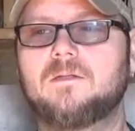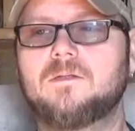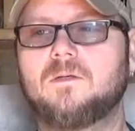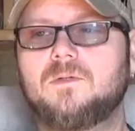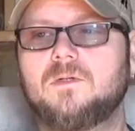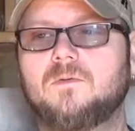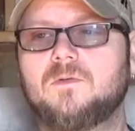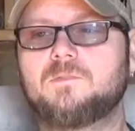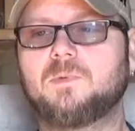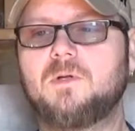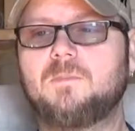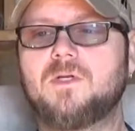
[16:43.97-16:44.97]
So, you know, it's
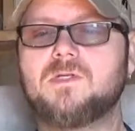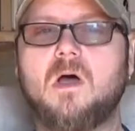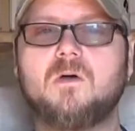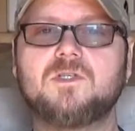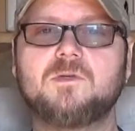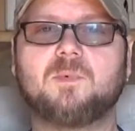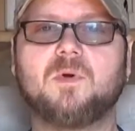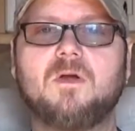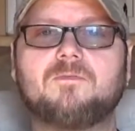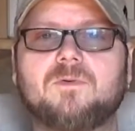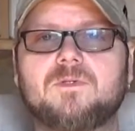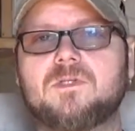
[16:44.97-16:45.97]
pretty much all just
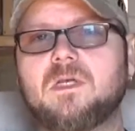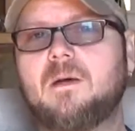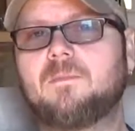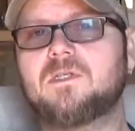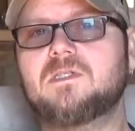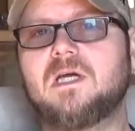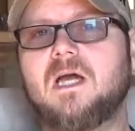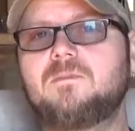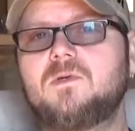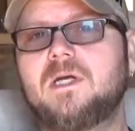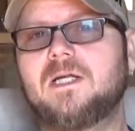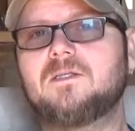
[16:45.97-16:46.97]
preference, how much time
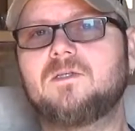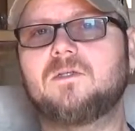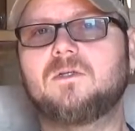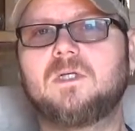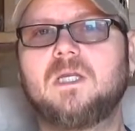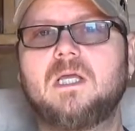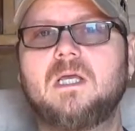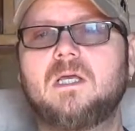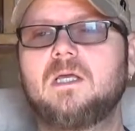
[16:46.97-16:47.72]
you got to do it.